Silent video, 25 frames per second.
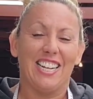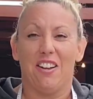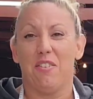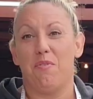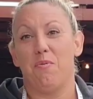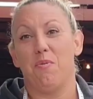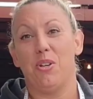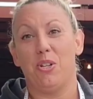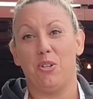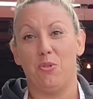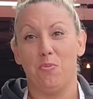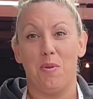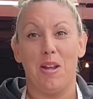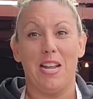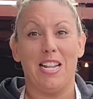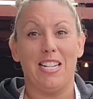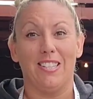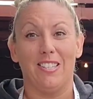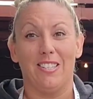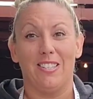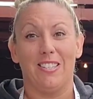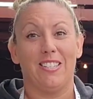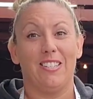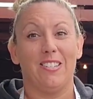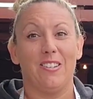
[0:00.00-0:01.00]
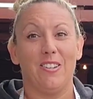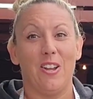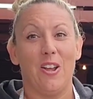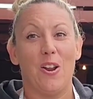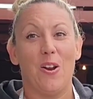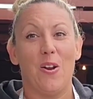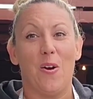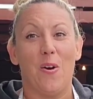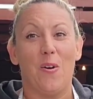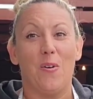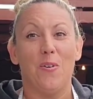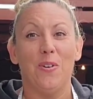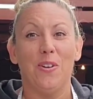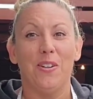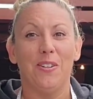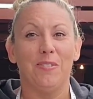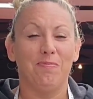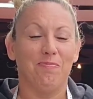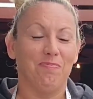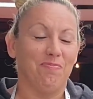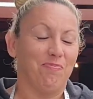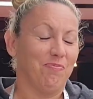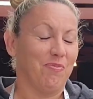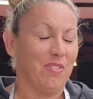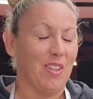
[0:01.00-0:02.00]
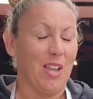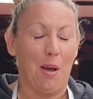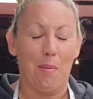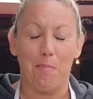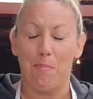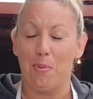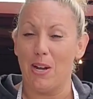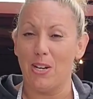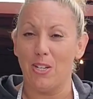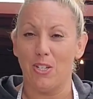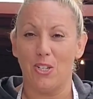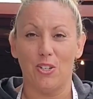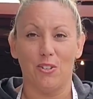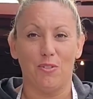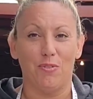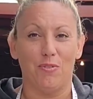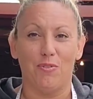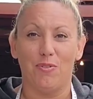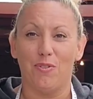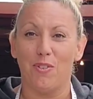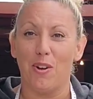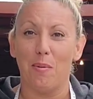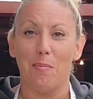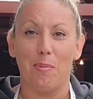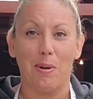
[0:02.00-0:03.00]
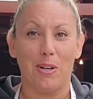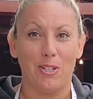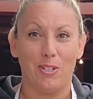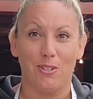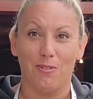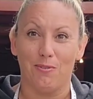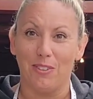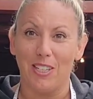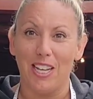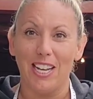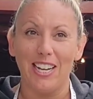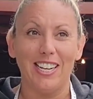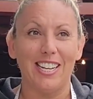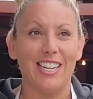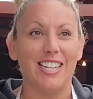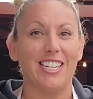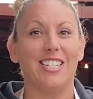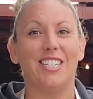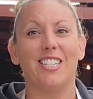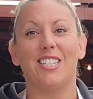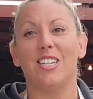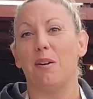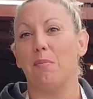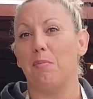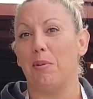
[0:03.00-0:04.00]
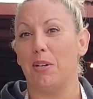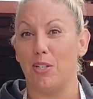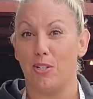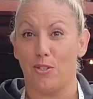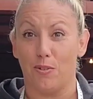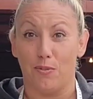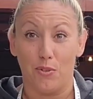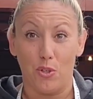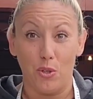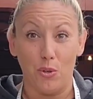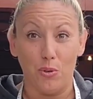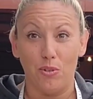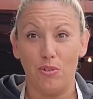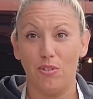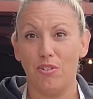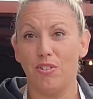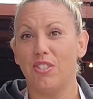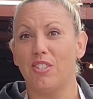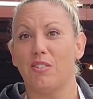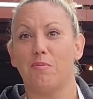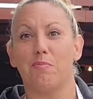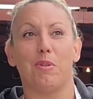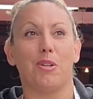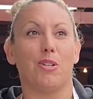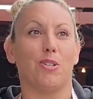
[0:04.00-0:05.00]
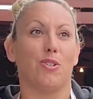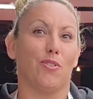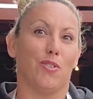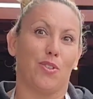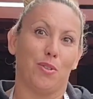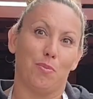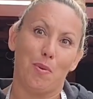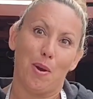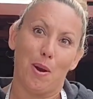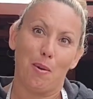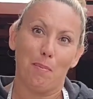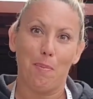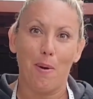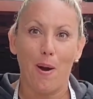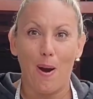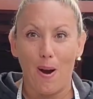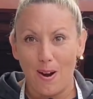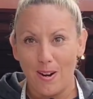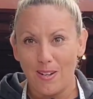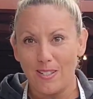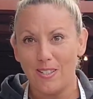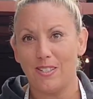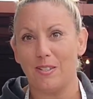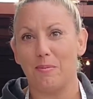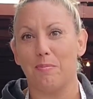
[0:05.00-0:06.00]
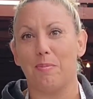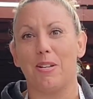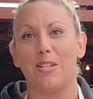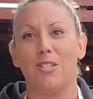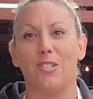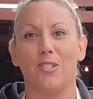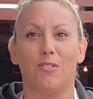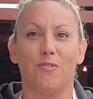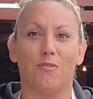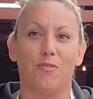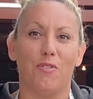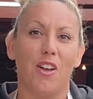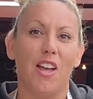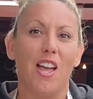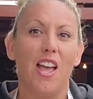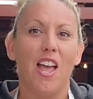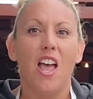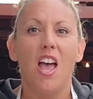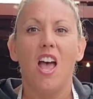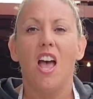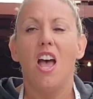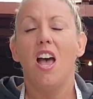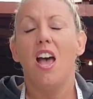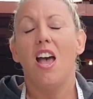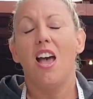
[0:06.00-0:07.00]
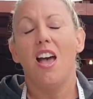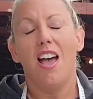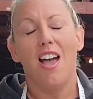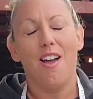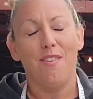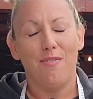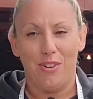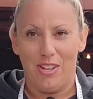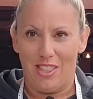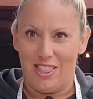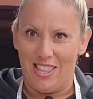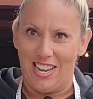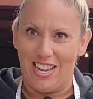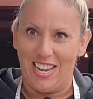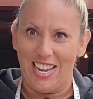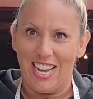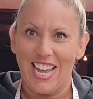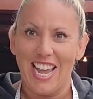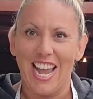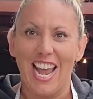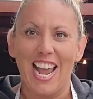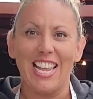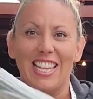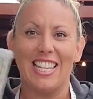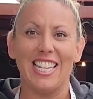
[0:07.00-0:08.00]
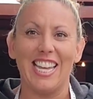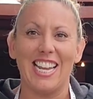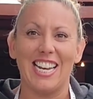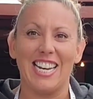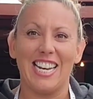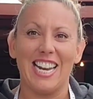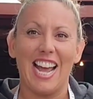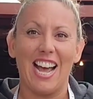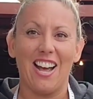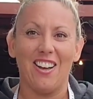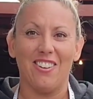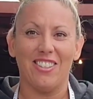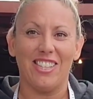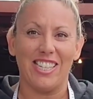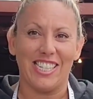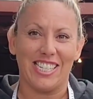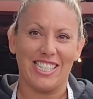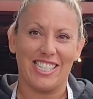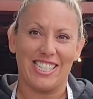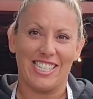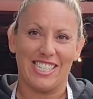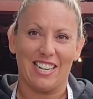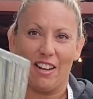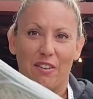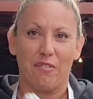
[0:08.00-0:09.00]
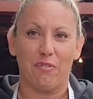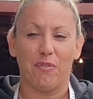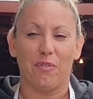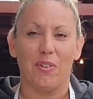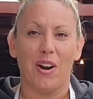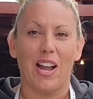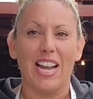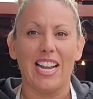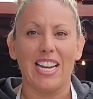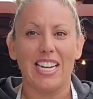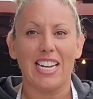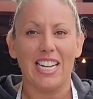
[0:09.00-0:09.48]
which means, you know, a bunch of luggage, a bunch of tools, a bunch of spare parts, a bunch of everything, and then now this stuff, right?